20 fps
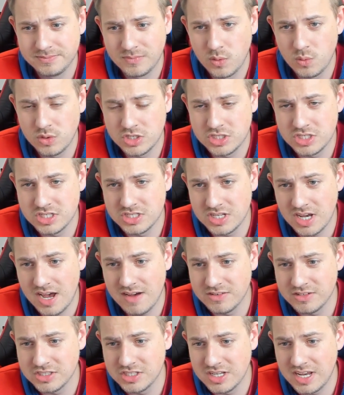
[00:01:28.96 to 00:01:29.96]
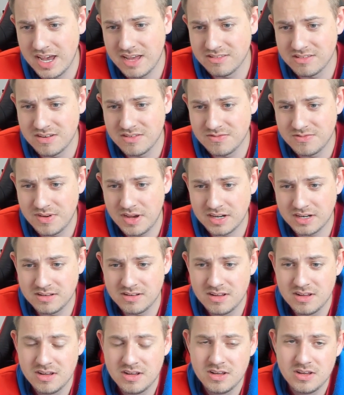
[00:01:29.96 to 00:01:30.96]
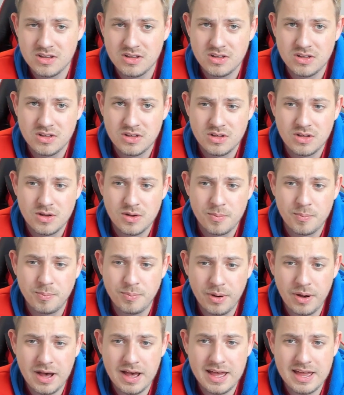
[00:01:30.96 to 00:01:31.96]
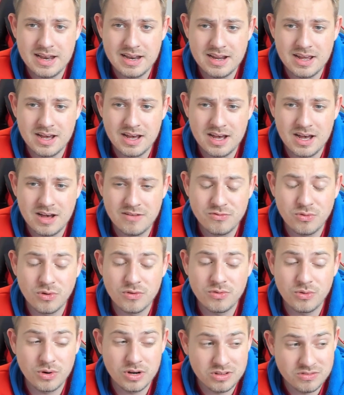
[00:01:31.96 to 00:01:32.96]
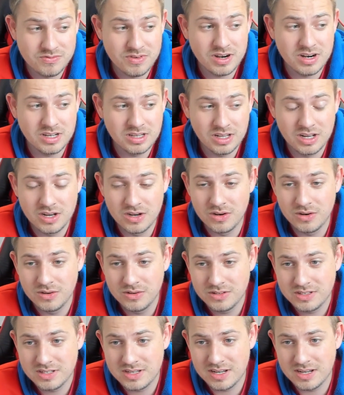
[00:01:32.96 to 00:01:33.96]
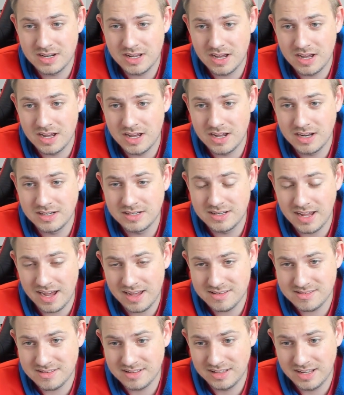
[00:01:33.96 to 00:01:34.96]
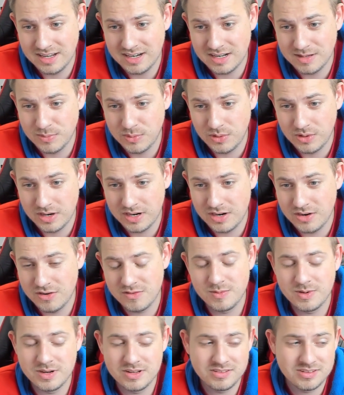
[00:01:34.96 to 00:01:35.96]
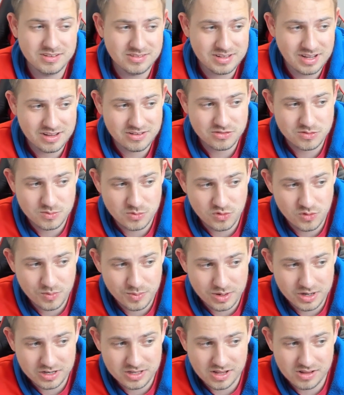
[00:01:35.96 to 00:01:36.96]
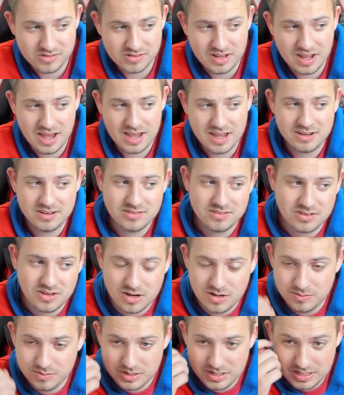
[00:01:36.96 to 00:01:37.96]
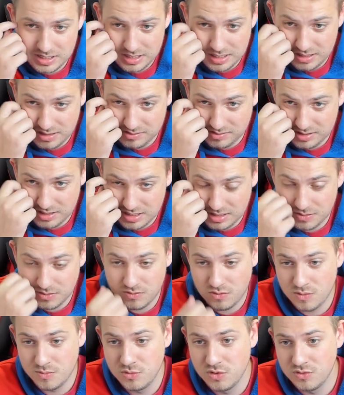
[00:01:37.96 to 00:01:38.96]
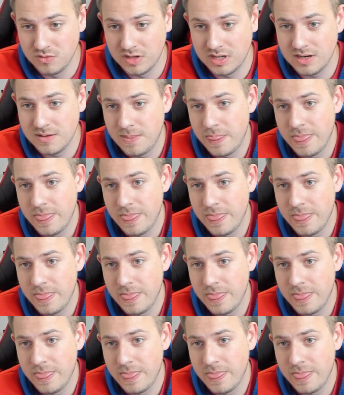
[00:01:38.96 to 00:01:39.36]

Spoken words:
which this obviously has an effect. But 4/4 is very low. Dies the lightning bolt. I know everybody says dies remove, but it does die. It's going to be easy to remove it.